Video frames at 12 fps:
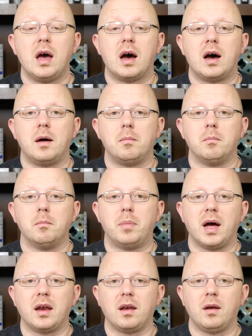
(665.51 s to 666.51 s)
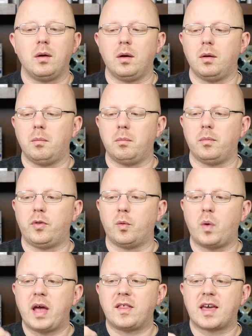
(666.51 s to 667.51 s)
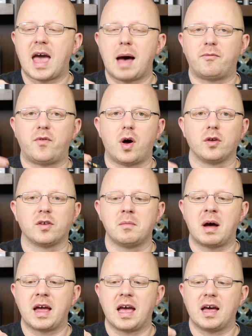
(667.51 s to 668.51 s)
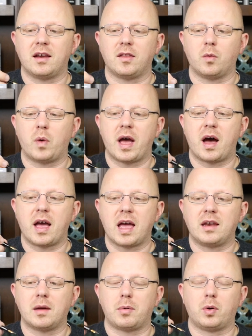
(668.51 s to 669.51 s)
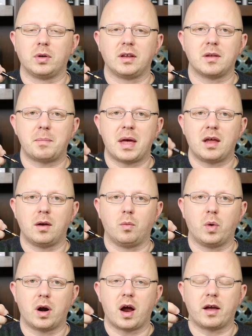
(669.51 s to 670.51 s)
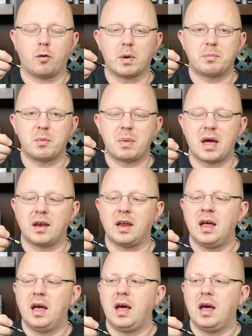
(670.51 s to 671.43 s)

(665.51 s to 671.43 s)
um, but the way the cap falls in my hand and the way I end up holding the pen, where I grip the pen.